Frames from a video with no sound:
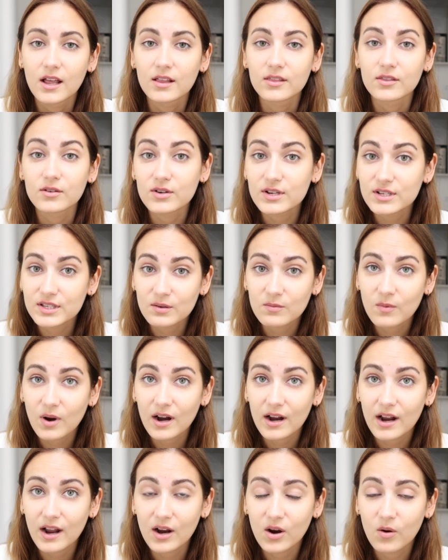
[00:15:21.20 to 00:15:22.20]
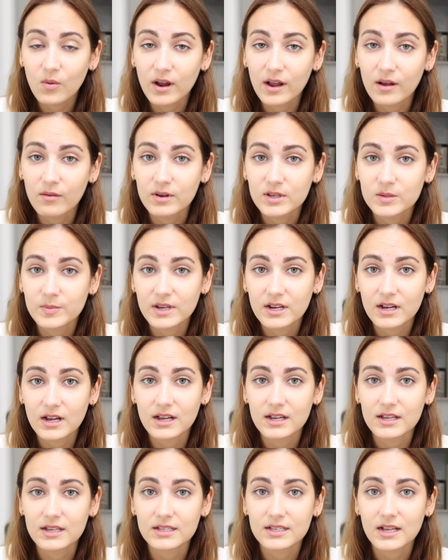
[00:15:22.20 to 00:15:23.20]
the reason why I quit was
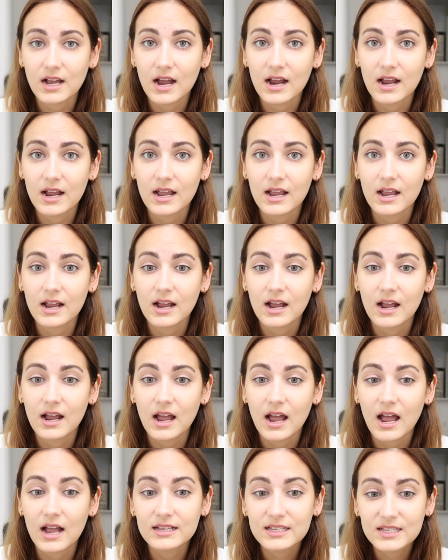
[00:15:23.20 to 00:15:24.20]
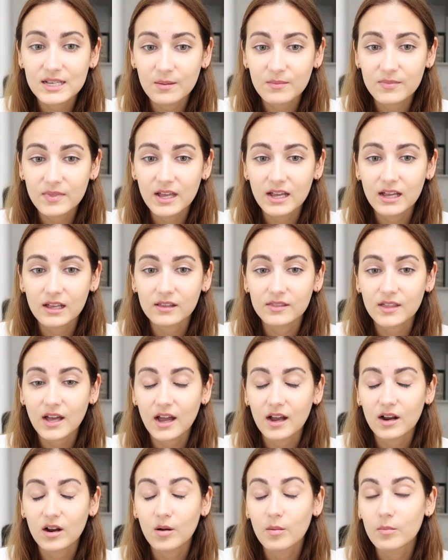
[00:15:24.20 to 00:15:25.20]
because I had something
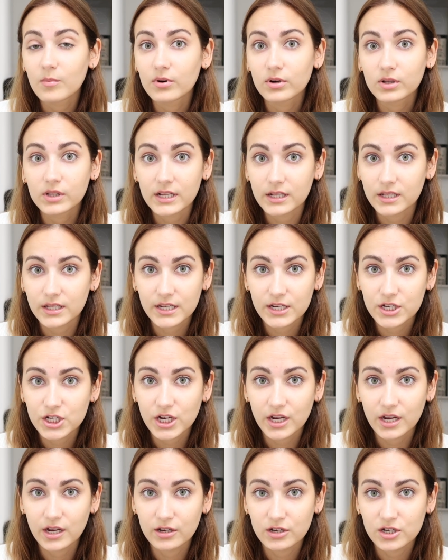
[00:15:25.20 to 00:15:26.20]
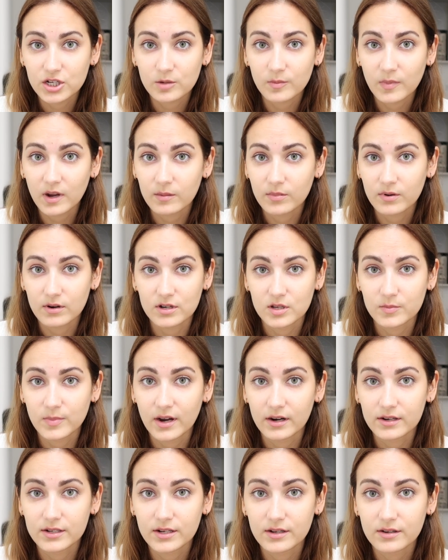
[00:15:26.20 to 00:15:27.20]
that completely changed my
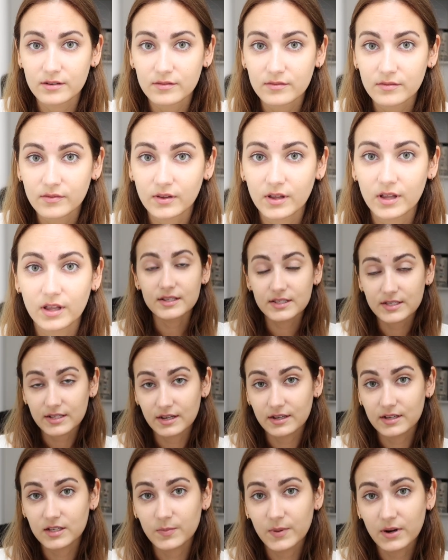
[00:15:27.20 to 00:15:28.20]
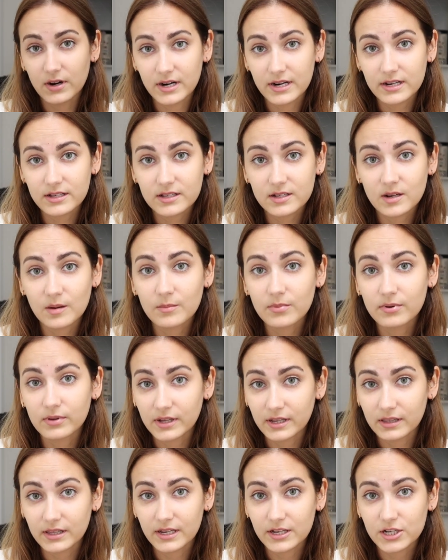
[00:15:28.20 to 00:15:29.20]
perspective. This experience
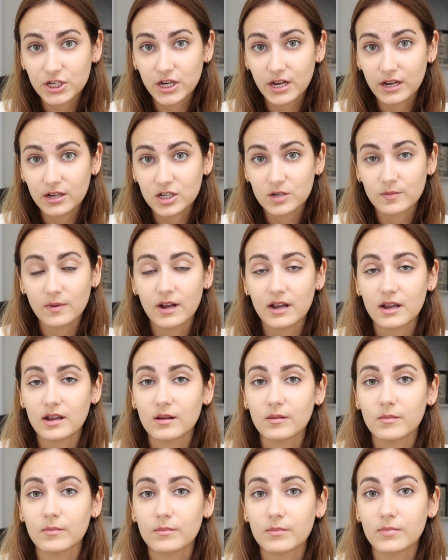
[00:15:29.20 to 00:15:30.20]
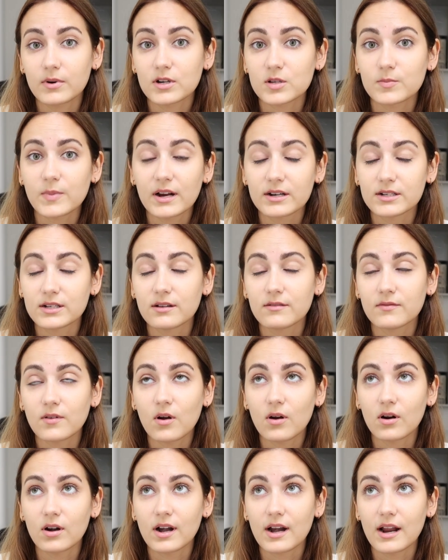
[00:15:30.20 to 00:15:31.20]
completely changed my perspective
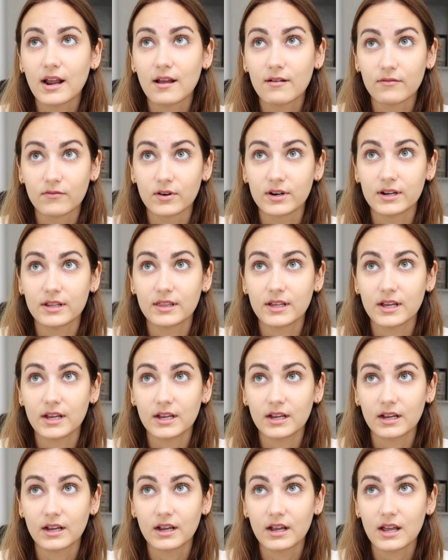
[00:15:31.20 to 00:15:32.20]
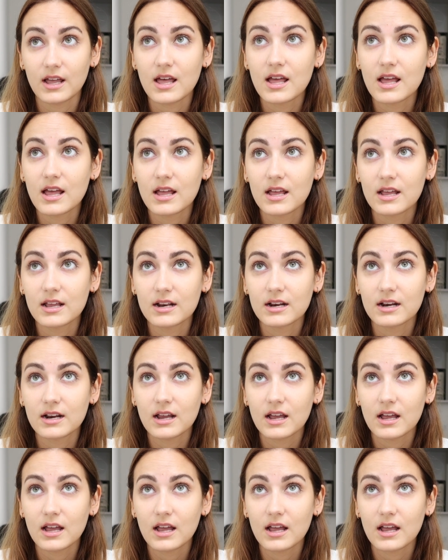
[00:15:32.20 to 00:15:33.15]
on everything, and